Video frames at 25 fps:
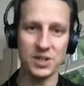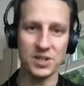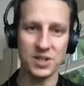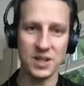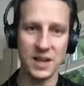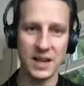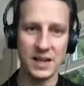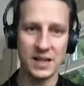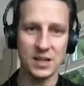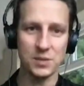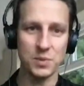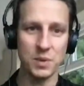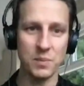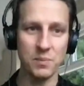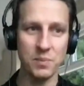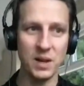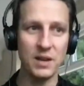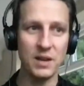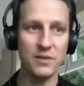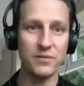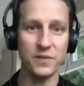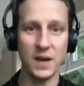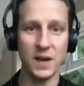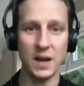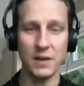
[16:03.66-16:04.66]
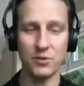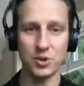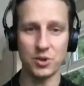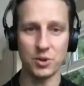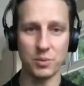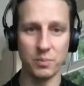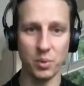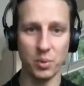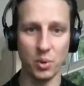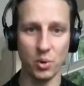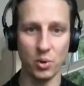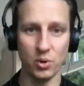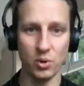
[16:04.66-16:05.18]
what he's saying is we played
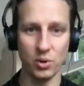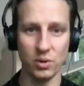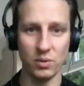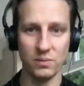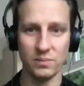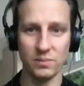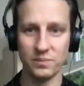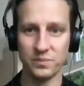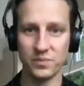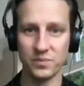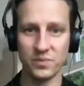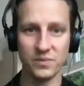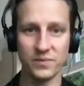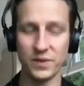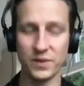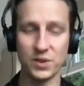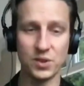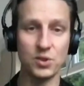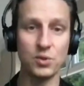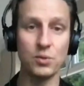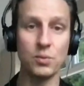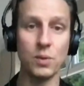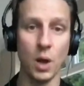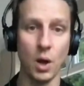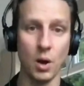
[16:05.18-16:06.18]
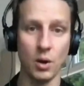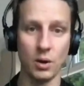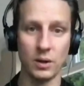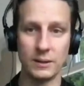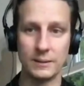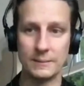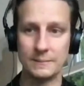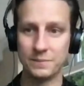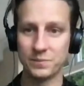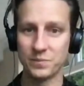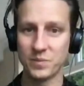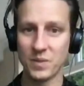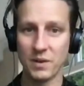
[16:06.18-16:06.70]
500 ball for too long.
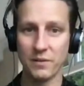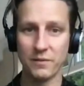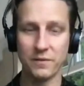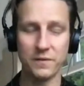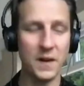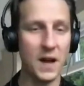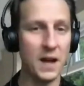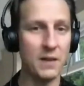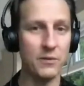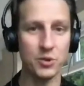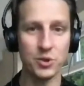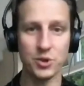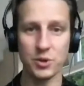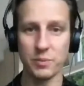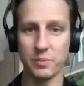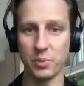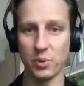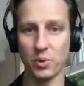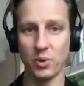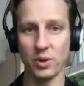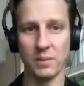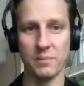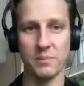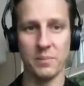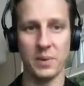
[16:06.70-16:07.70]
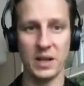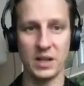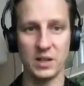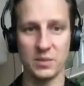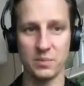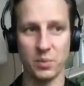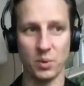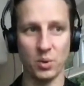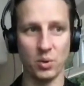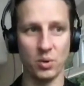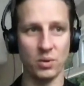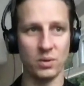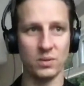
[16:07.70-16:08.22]
500 ball in
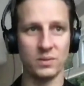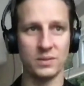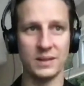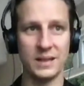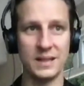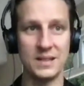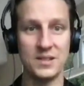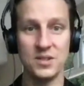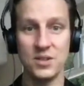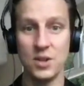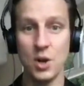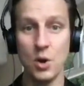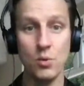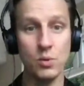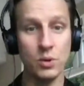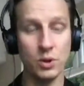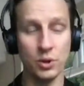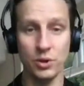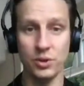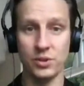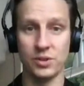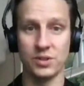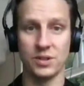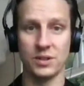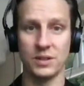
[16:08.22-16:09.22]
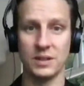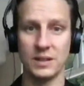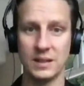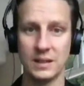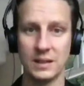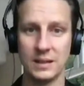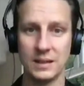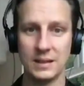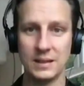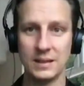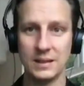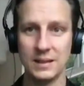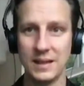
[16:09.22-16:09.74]
baseball is no good.
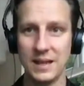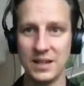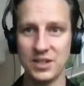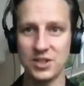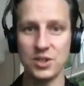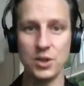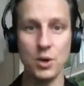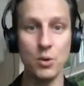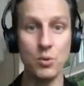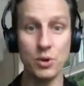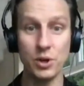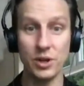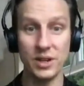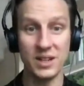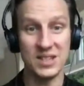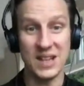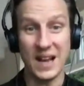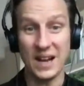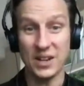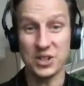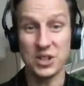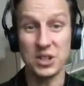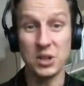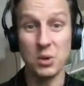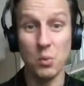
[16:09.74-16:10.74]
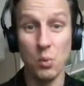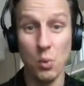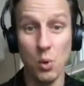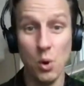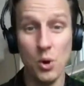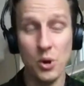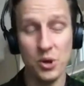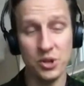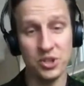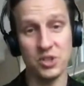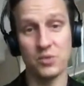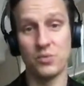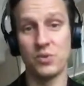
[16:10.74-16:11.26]
It's no good. It's actually the
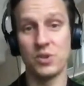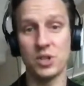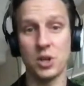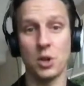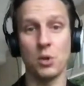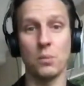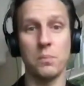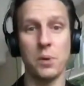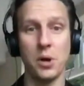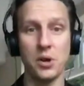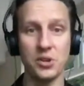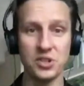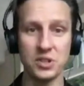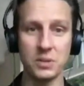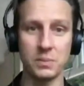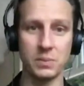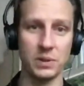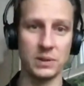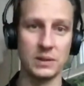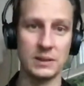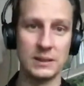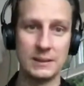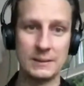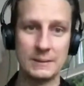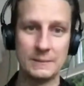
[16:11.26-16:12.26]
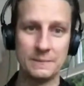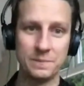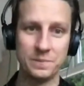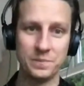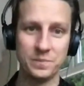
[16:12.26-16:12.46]
worst result possible.